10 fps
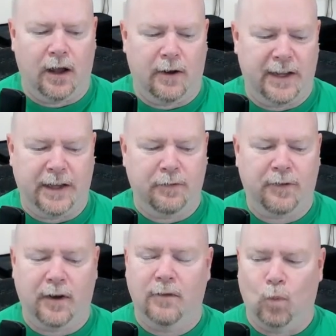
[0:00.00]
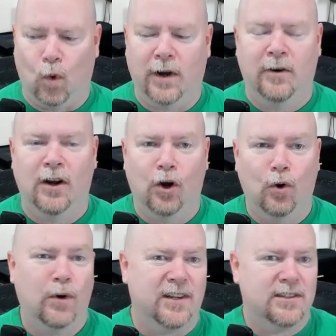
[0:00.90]
If one
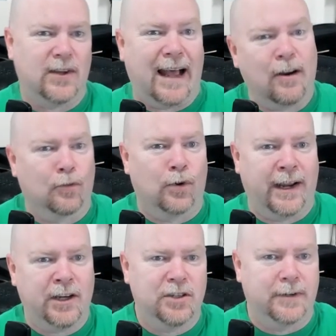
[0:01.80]
node is out of range